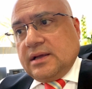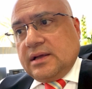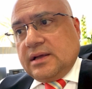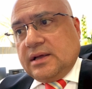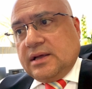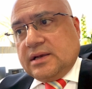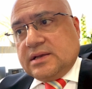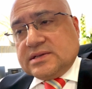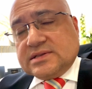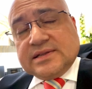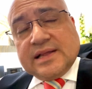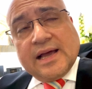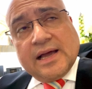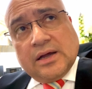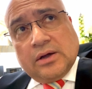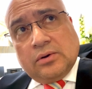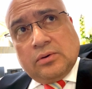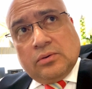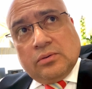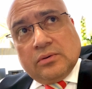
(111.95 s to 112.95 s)
it is
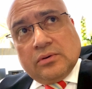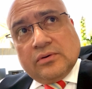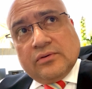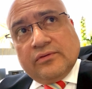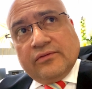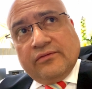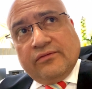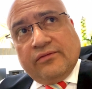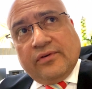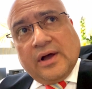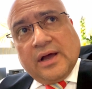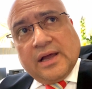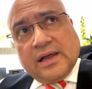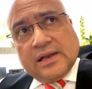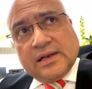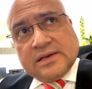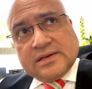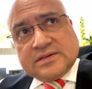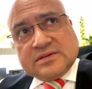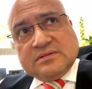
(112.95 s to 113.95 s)
now
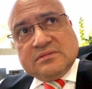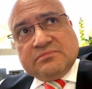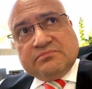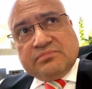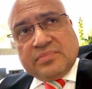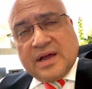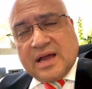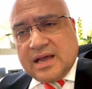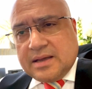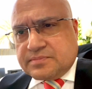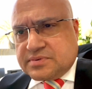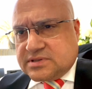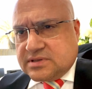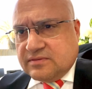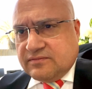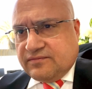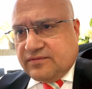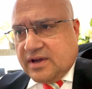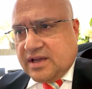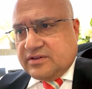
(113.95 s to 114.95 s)
filed perhaps
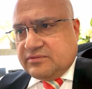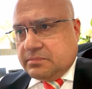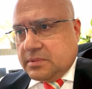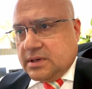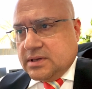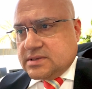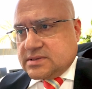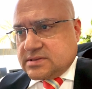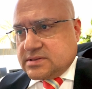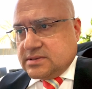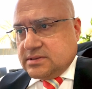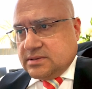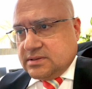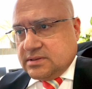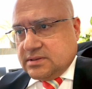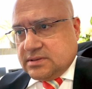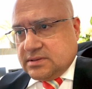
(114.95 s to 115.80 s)
in 5 minutes,